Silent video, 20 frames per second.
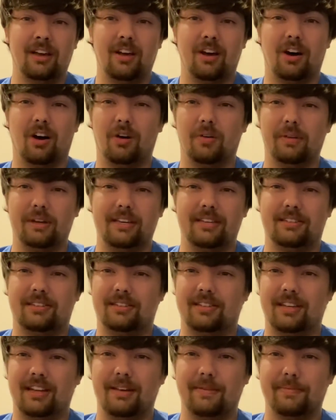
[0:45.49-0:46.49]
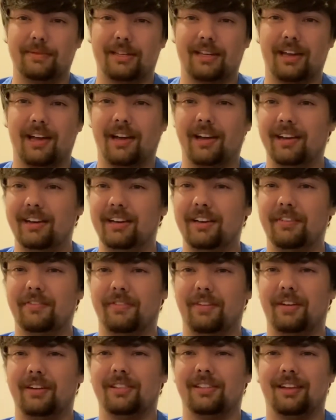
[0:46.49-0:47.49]
always seemed kind of
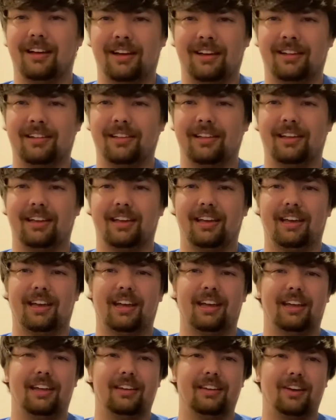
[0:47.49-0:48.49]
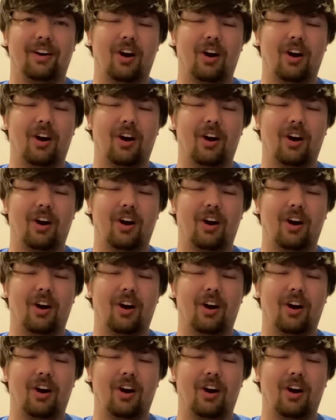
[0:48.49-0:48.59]
unlikely and